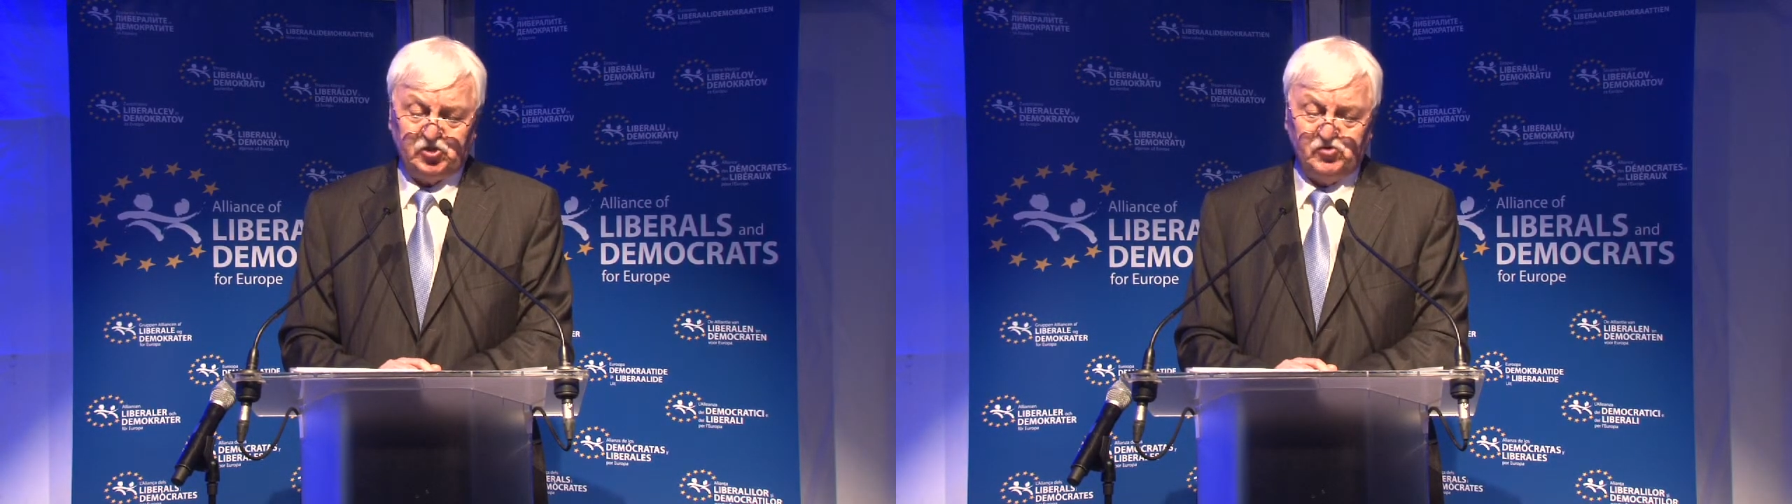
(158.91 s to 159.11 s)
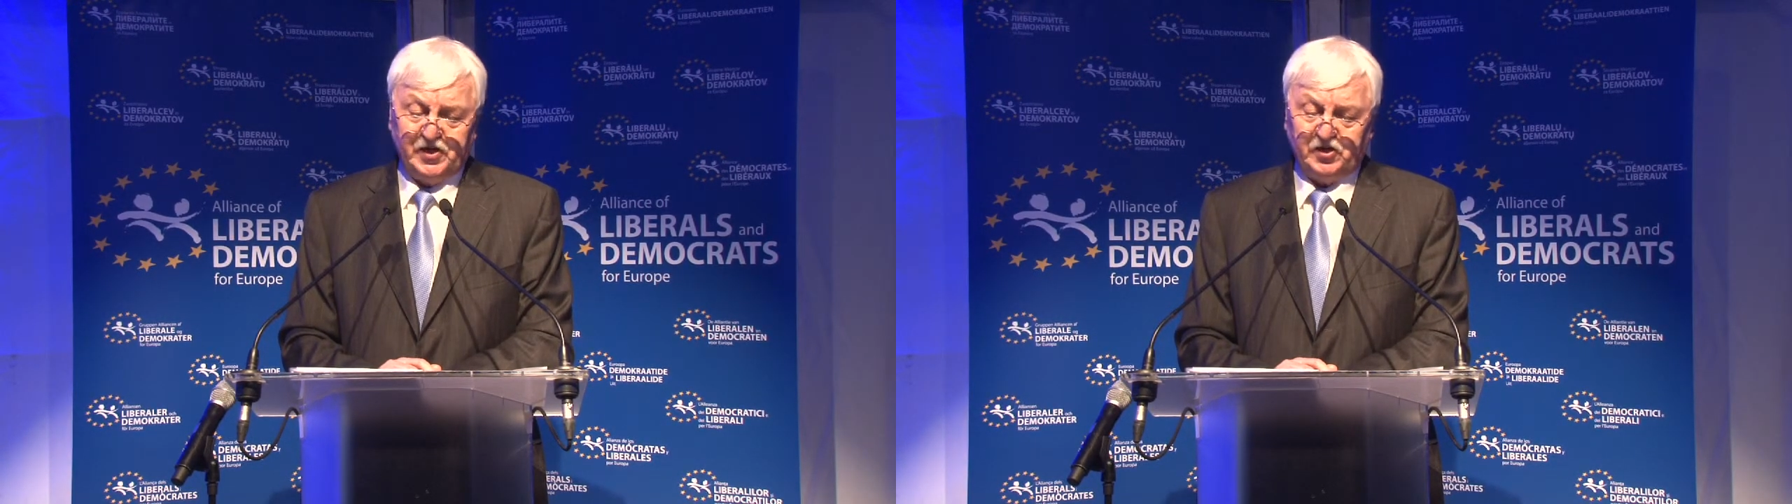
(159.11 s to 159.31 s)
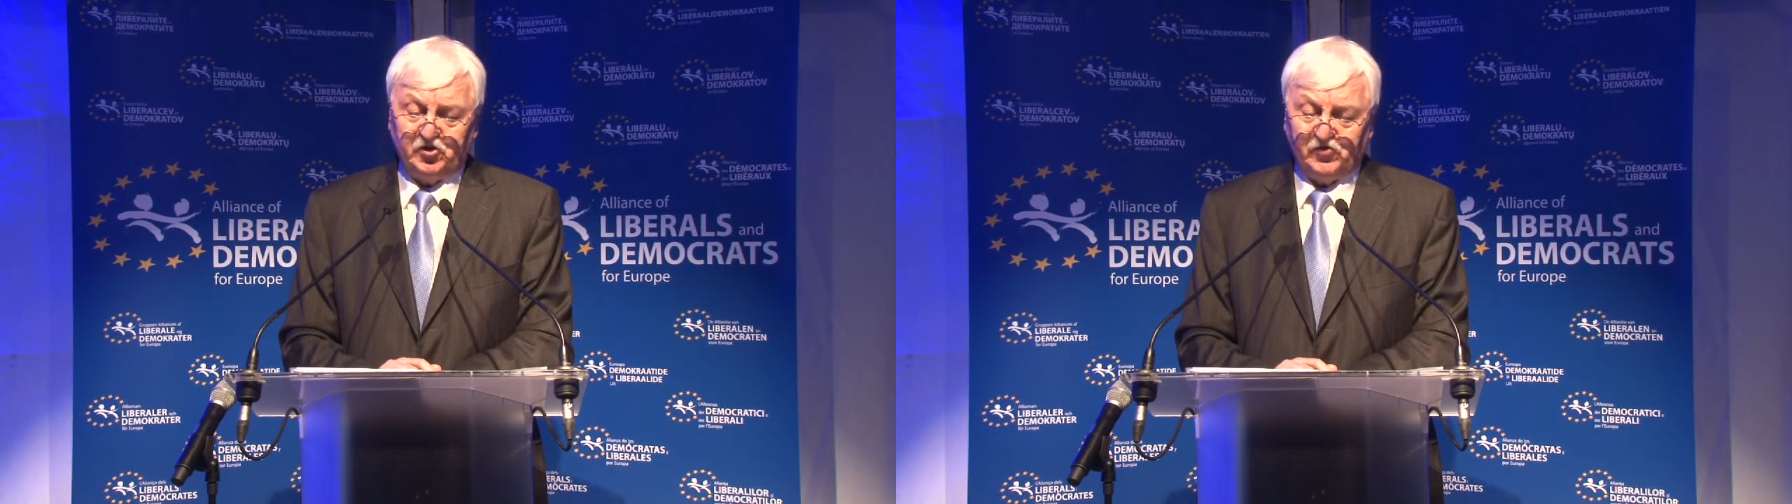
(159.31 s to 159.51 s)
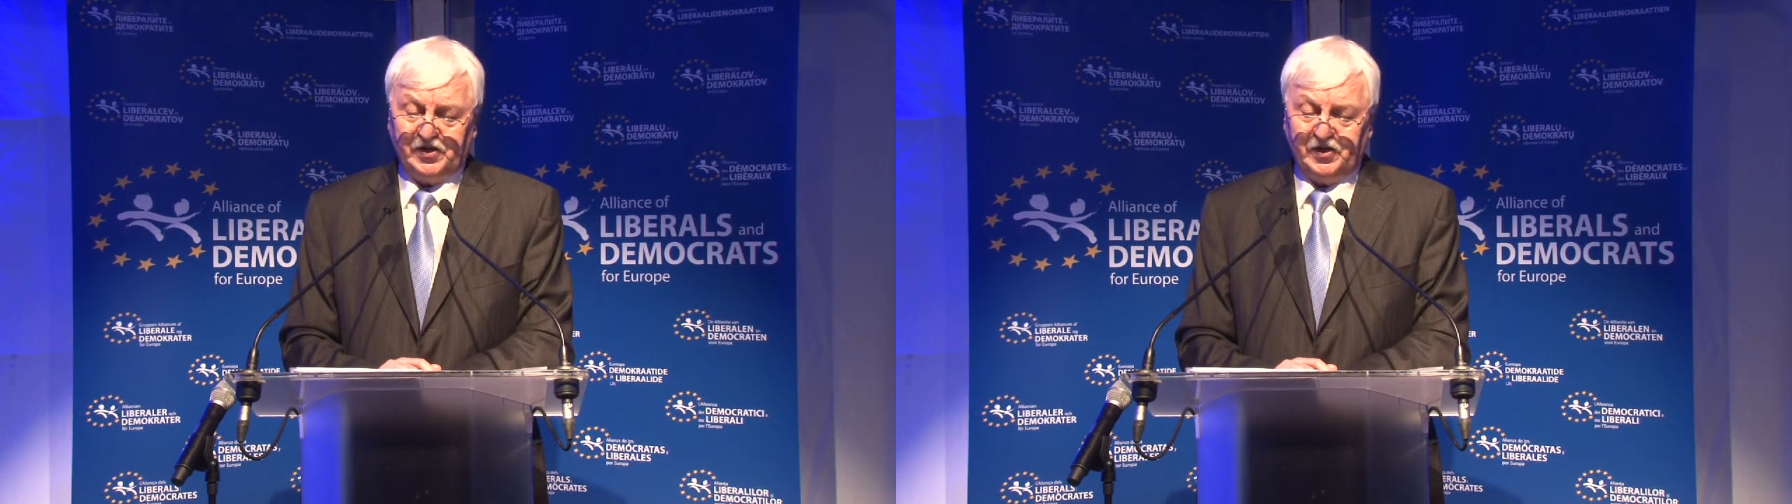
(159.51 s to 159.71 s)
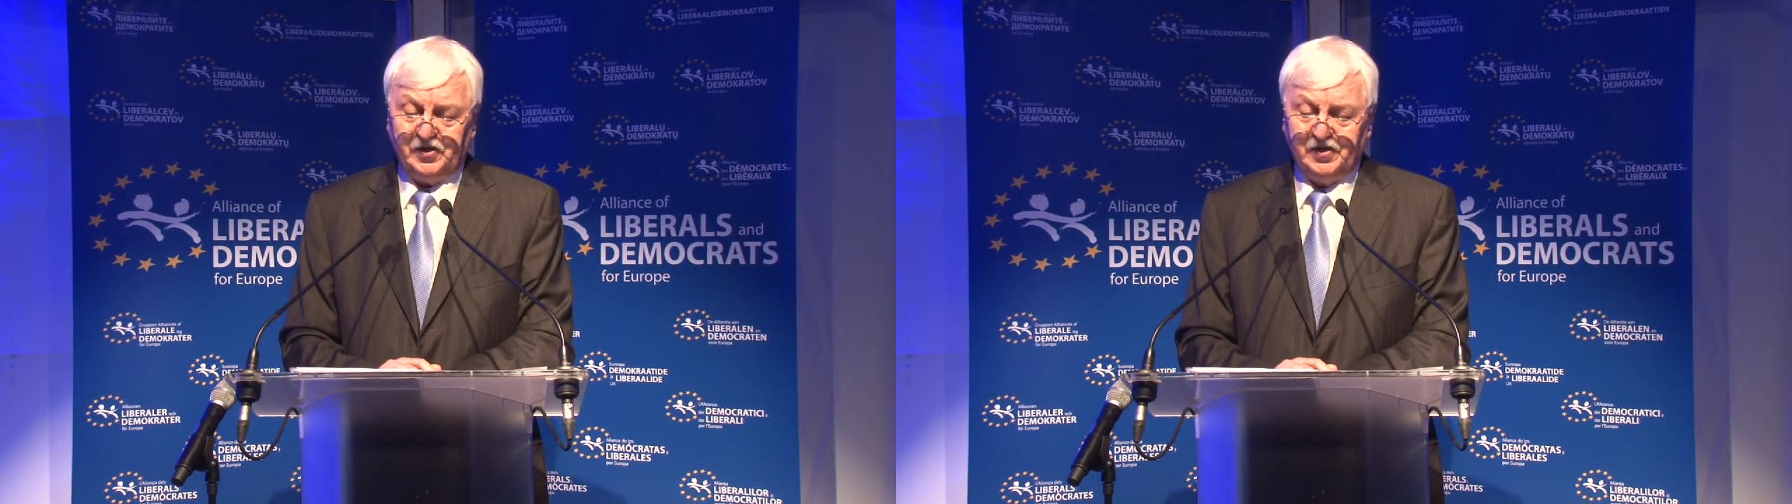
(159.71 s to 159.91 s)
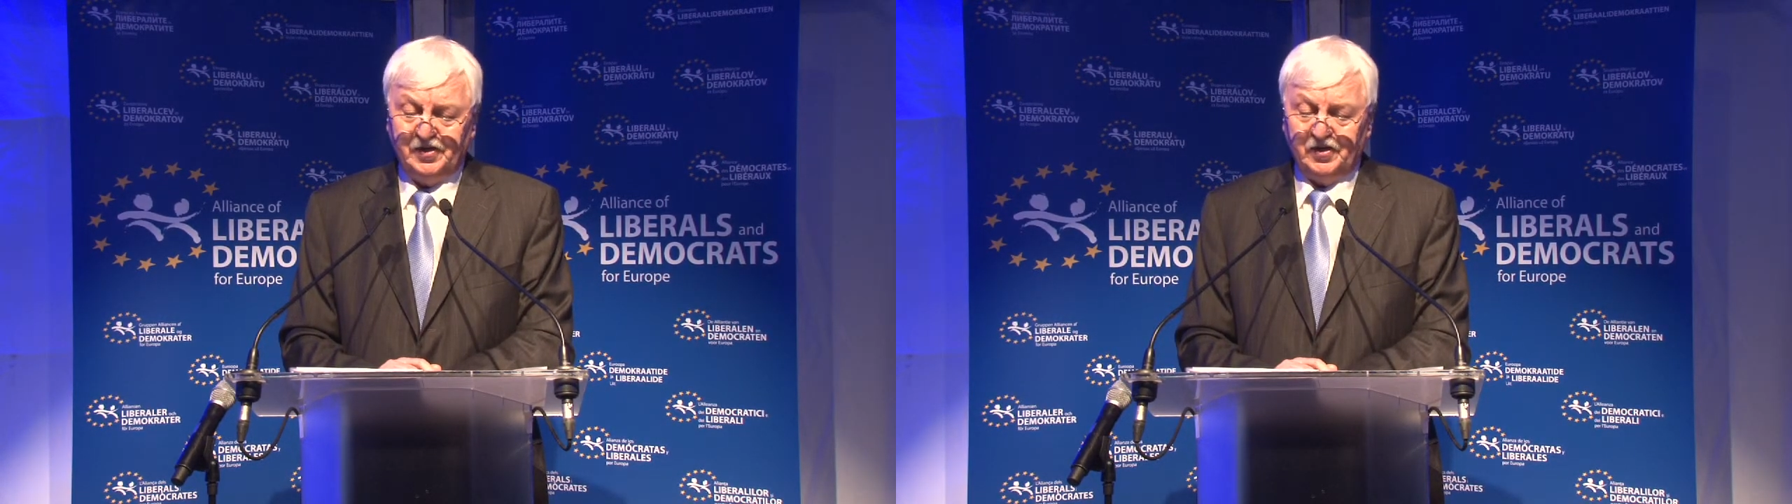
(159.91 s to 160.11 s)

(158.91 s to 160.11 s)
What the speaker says: to get a credit